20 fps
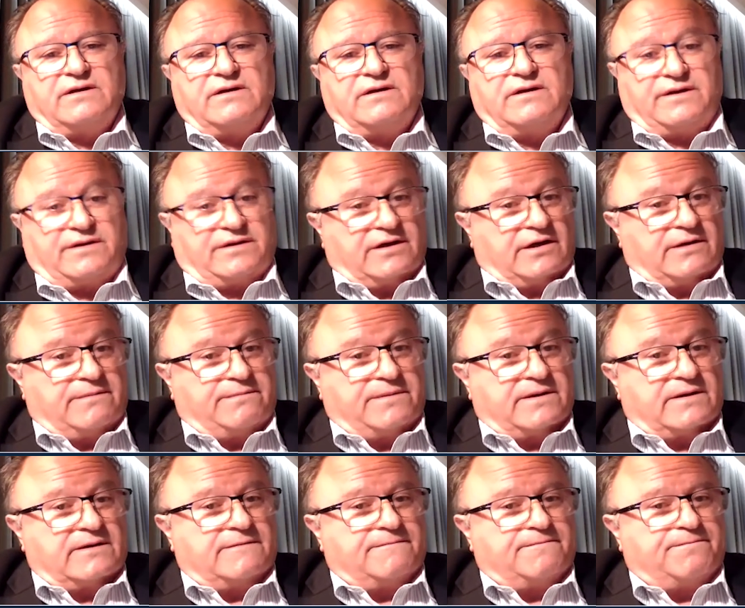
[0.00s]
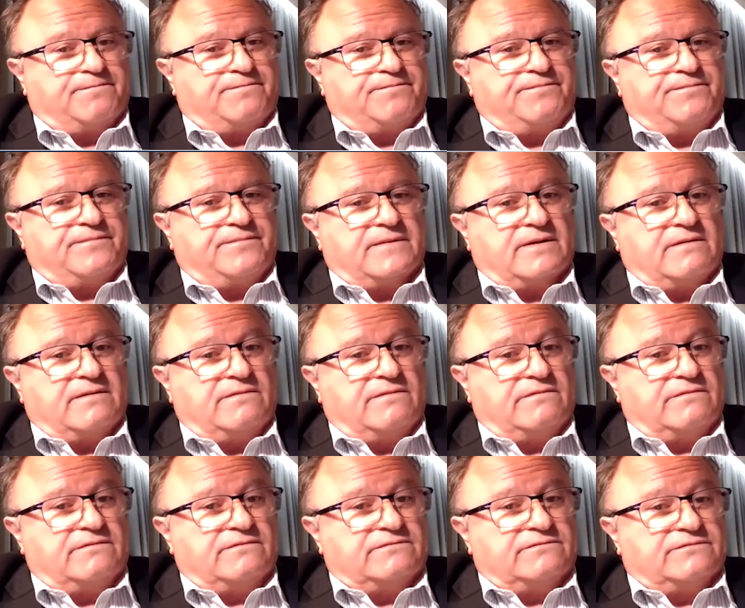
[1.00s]
Ethiopia.
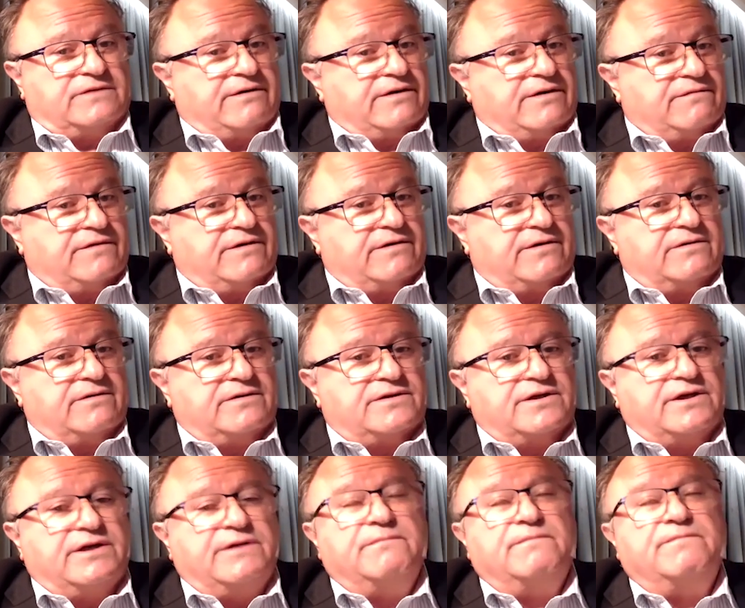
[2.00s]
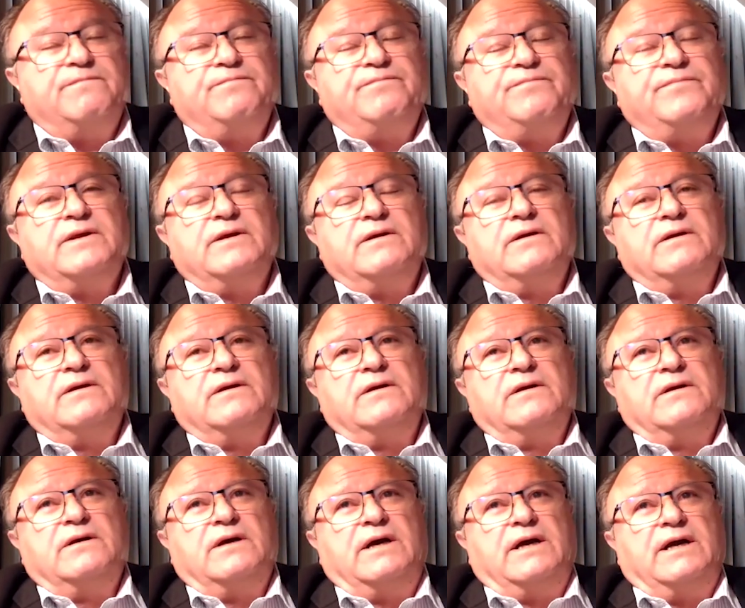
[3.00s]
Very, very good team,
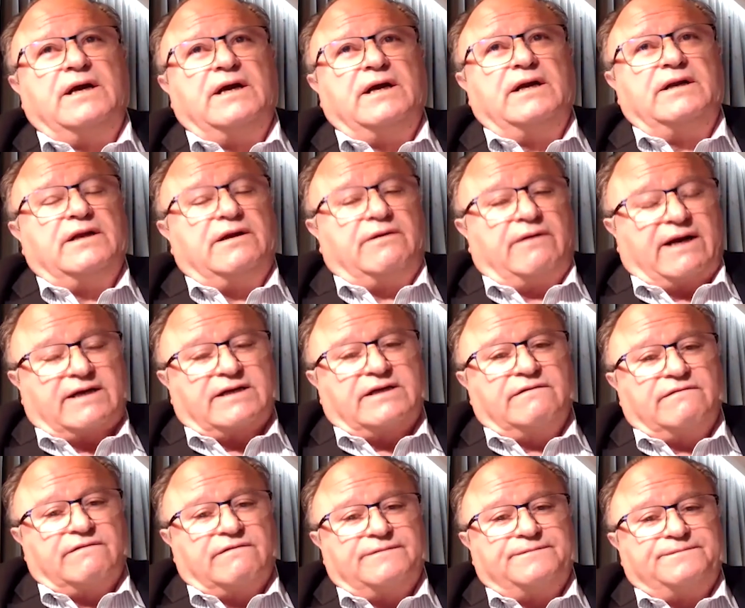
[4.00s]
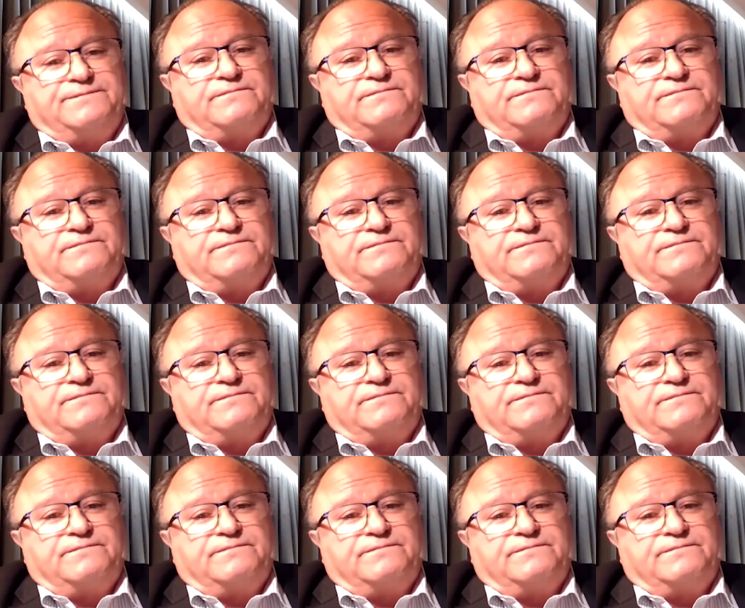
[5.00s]
and they're active.